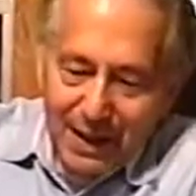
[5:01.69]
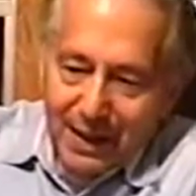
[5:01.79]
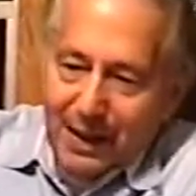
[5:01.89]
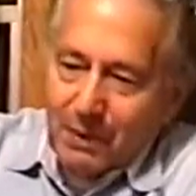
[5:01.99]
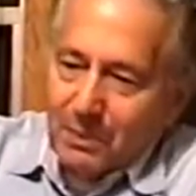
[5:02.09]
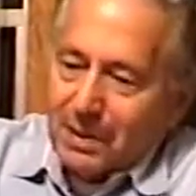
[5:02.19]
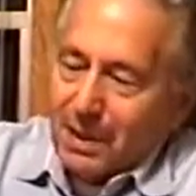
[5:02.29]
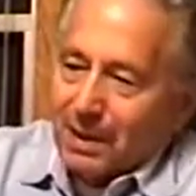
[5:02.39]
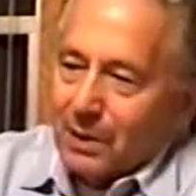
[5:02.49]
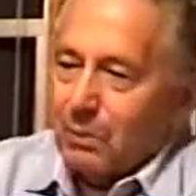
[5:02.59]
And he was
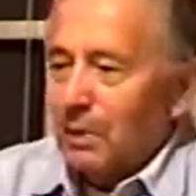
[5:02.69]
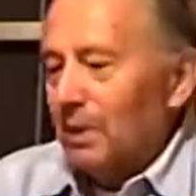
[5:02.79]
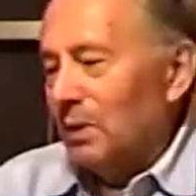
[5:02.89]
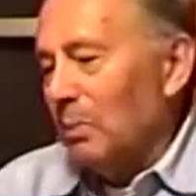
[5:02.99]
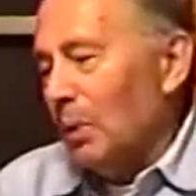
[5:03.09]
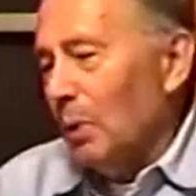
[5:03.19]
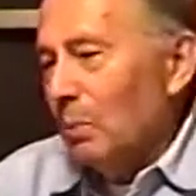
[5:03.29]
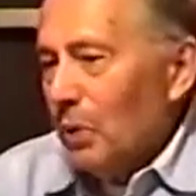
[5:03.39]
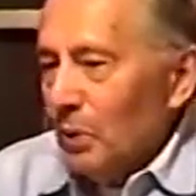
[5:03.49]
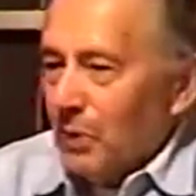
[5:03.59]
dealing with a small
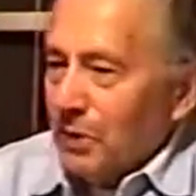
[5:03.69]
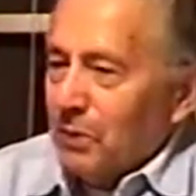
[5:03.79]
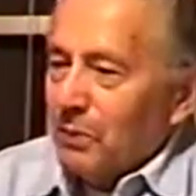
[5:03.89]
brokerage